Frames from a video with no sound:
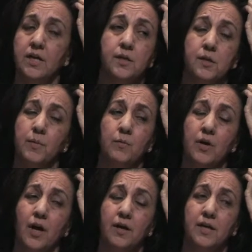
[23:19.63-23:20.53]
Doesn't mean we're
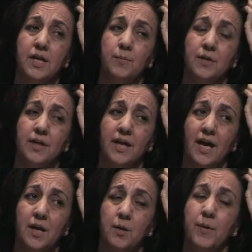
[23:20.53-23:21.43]
not going to keep looking
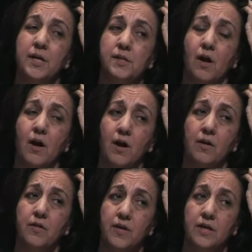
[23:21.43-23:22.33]
at it, but it's a
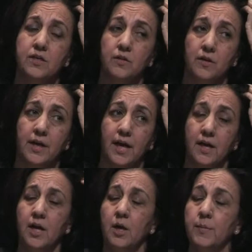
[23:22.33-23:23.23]
hard thing to look at
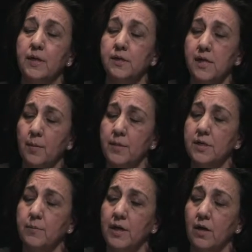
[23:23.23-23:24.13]
because
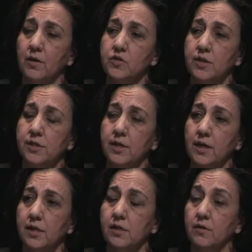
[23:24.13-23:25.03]
epidemiology
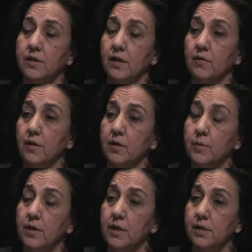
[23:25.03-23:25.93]
studies that are done in the
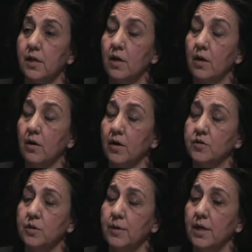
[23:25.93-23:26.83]
communities, large
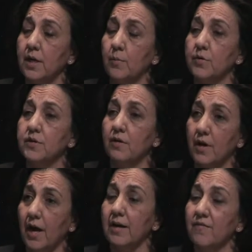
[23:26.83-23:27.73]
community numbers are
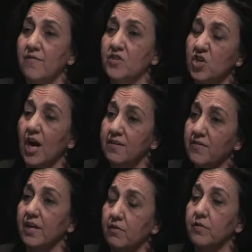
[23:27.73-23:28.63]
not
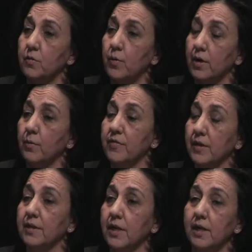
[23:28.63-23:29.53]
jiving, if you will, with the
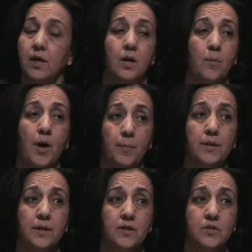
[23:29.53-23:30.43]
clinic
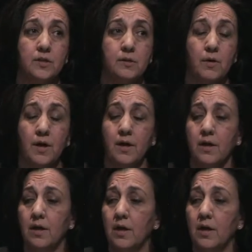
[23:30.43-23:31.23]
populations, okay?